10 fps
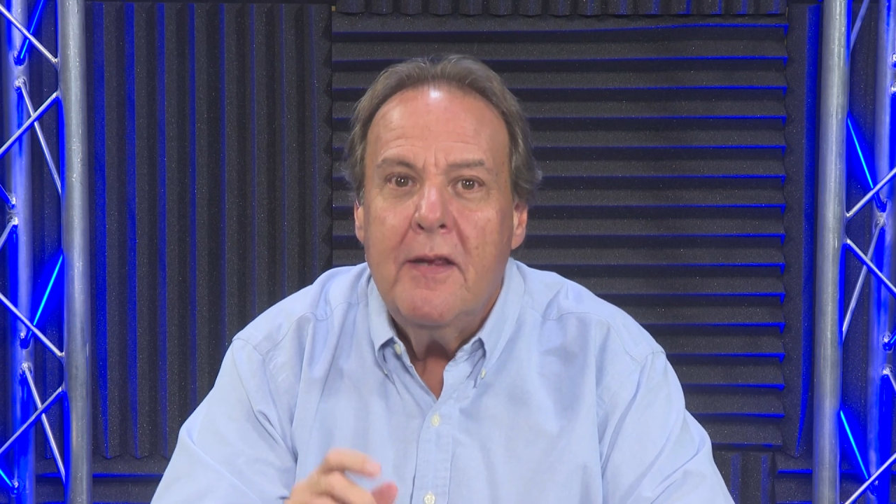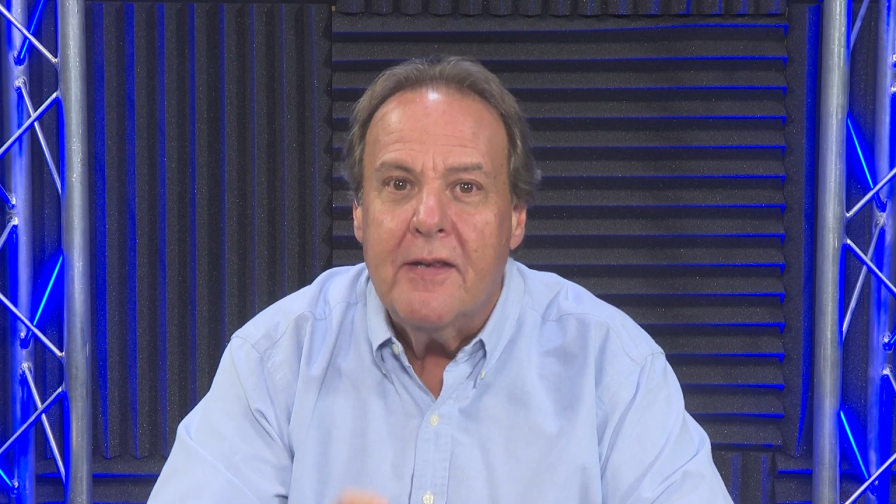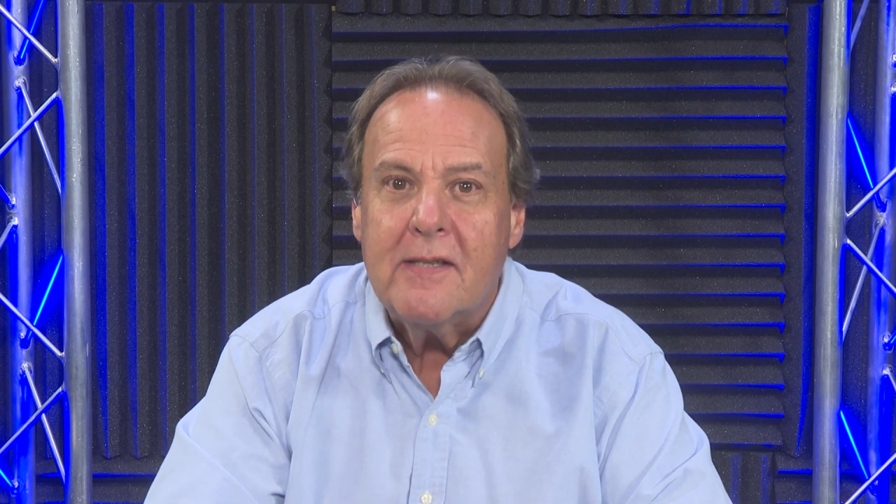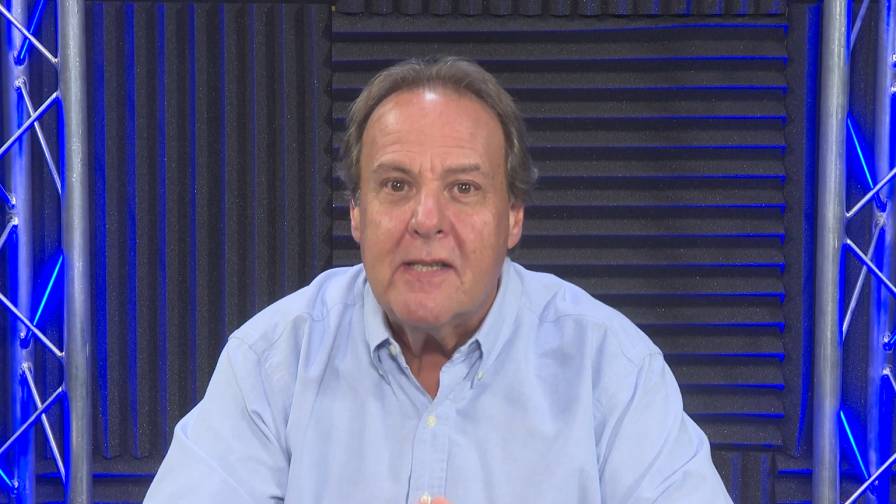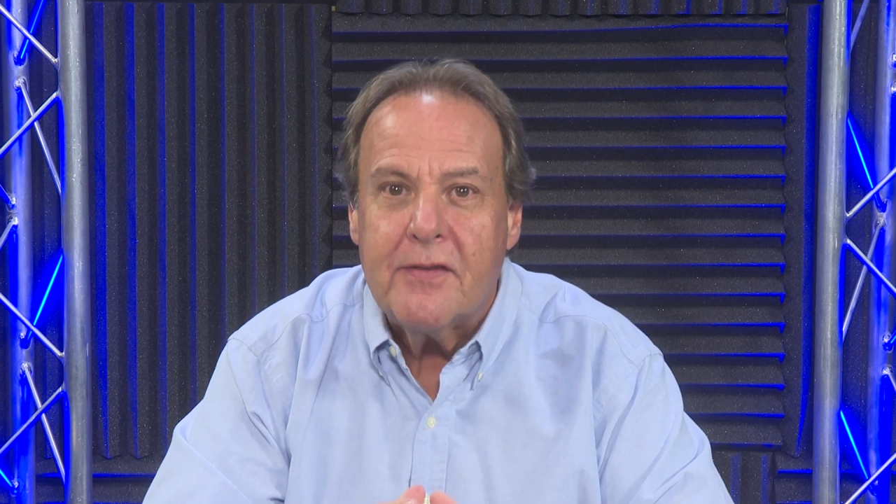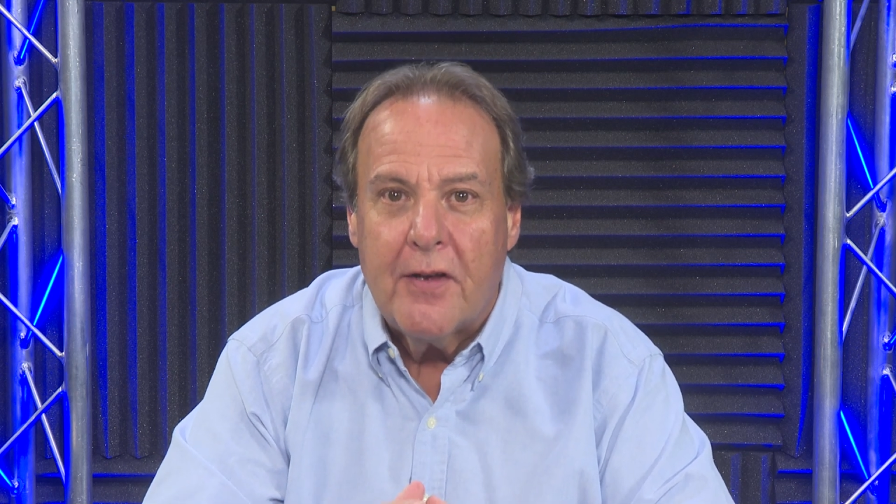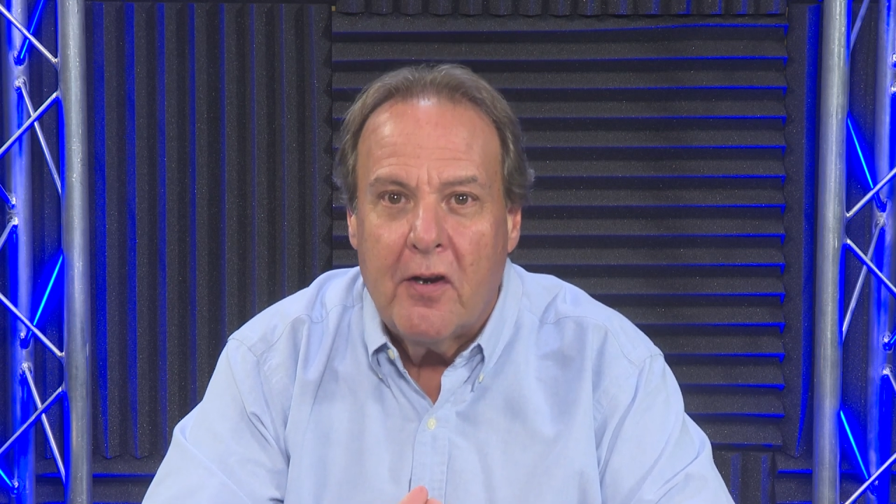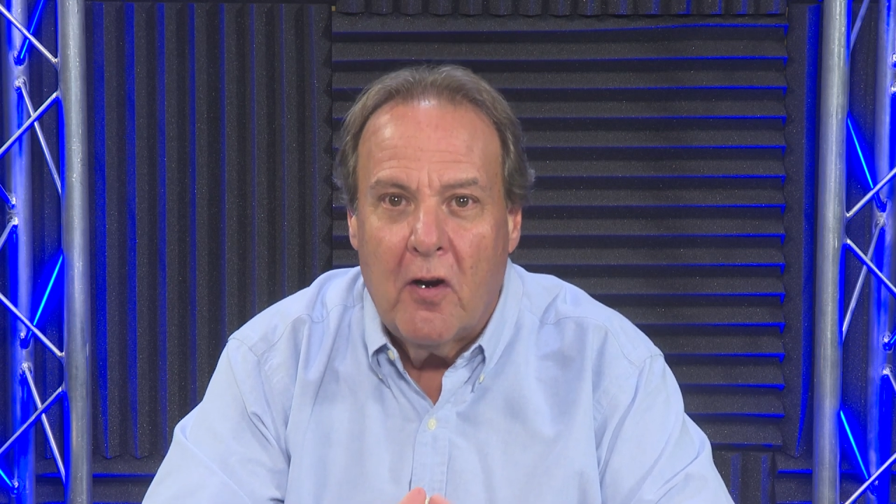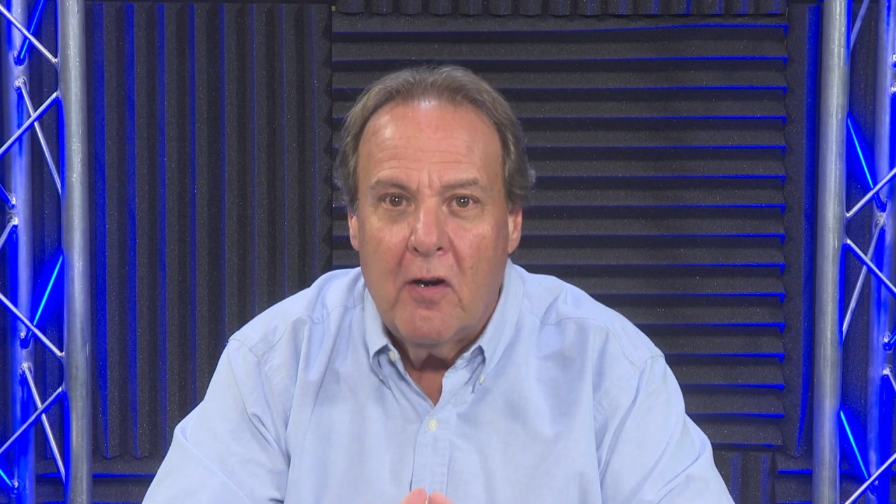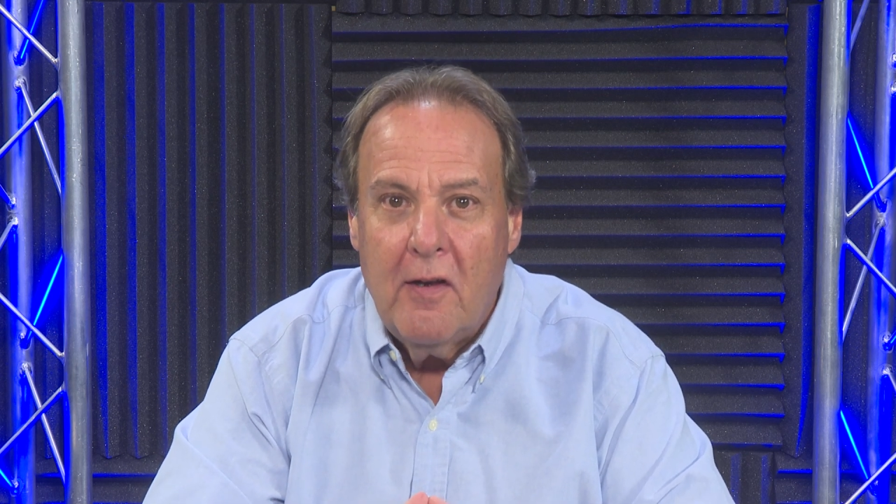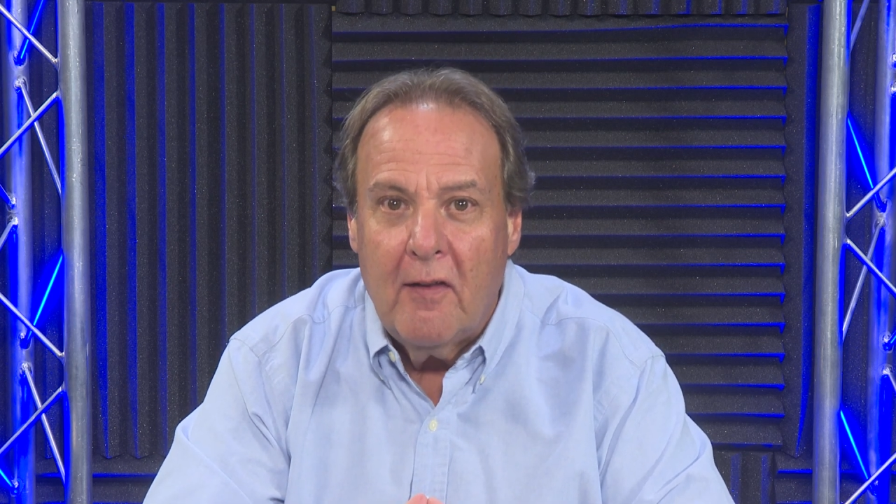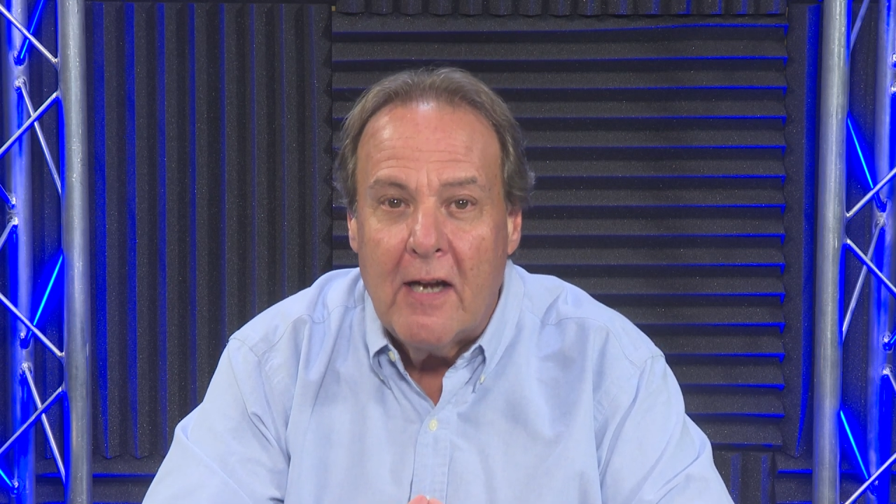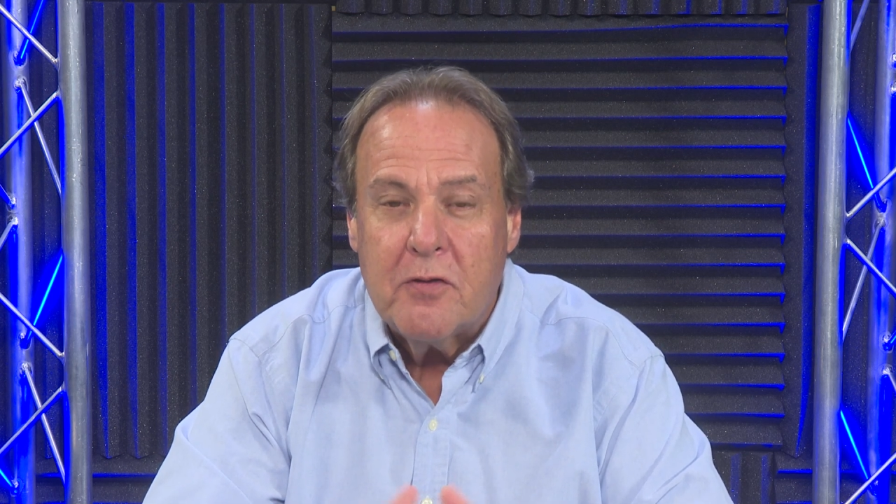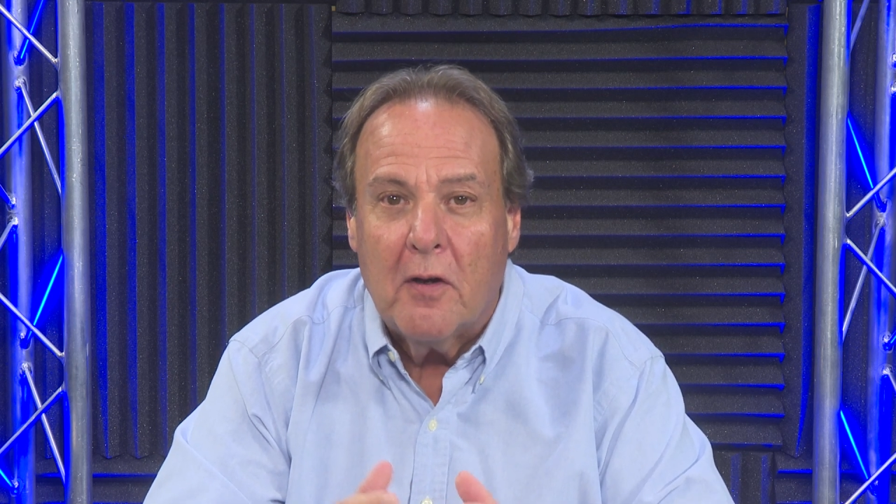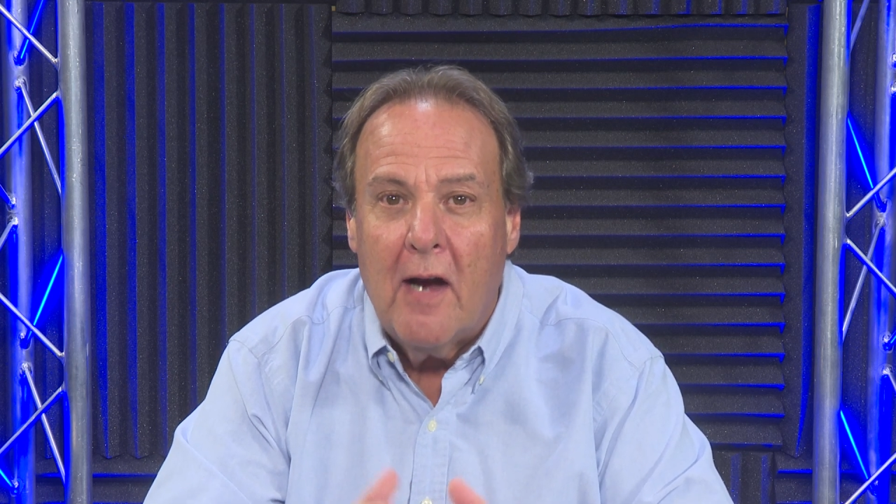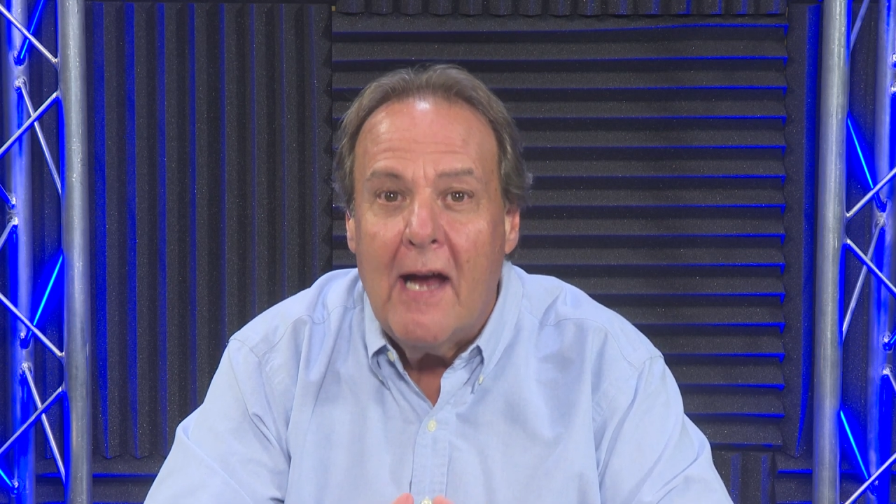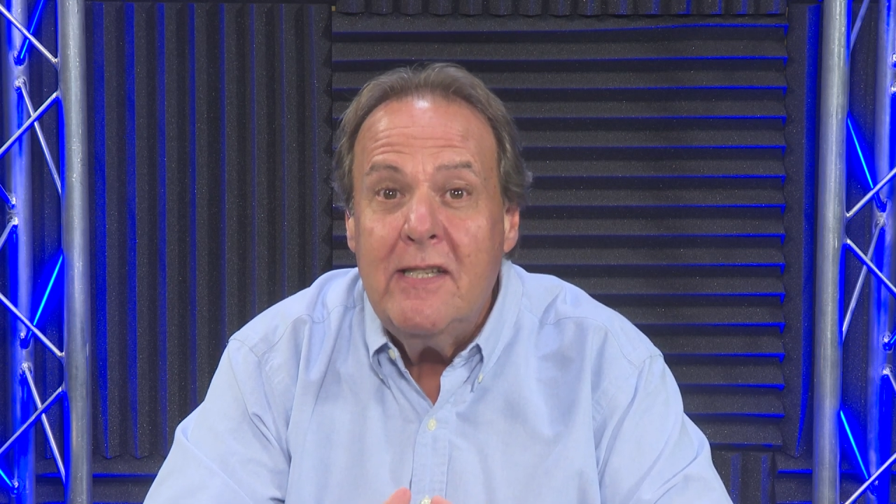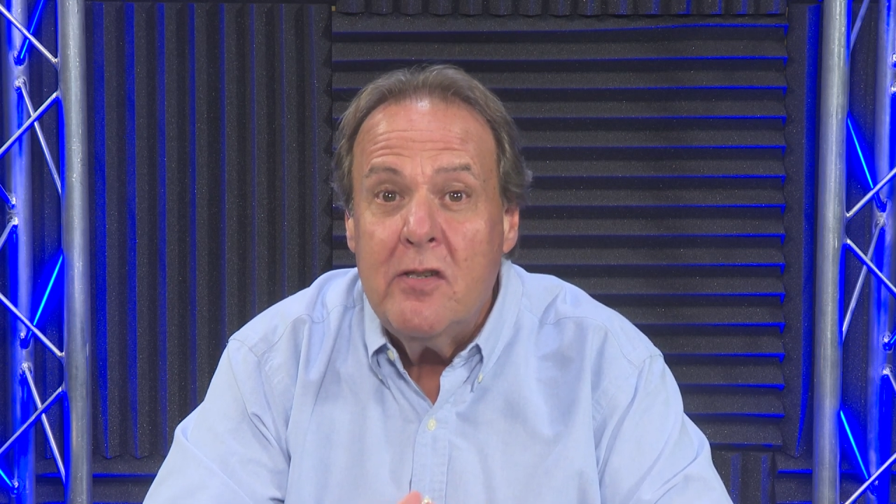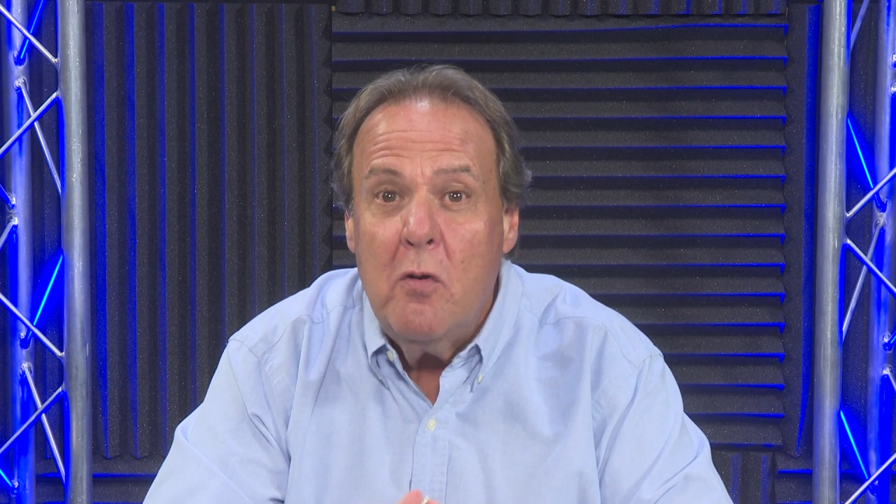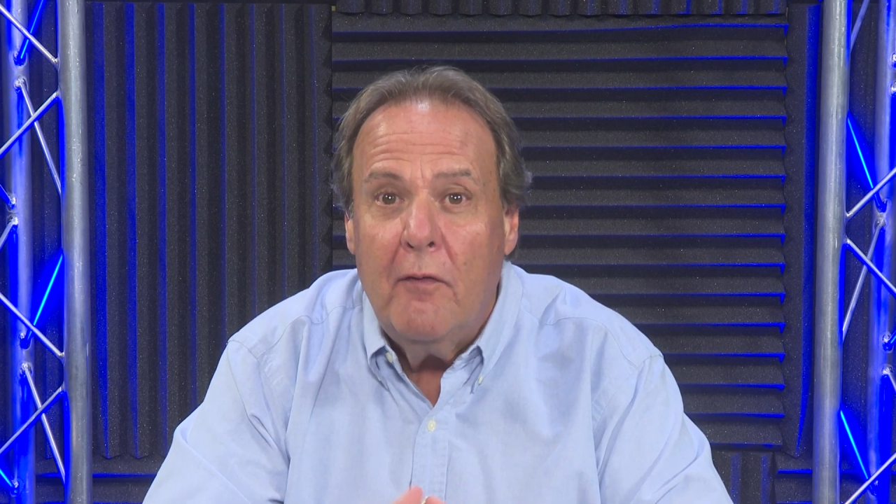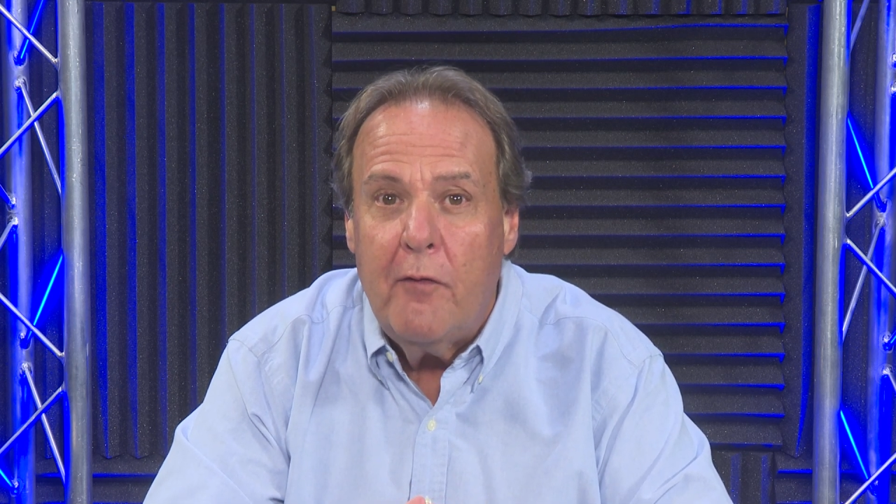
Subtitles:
This is the Kern Electric High School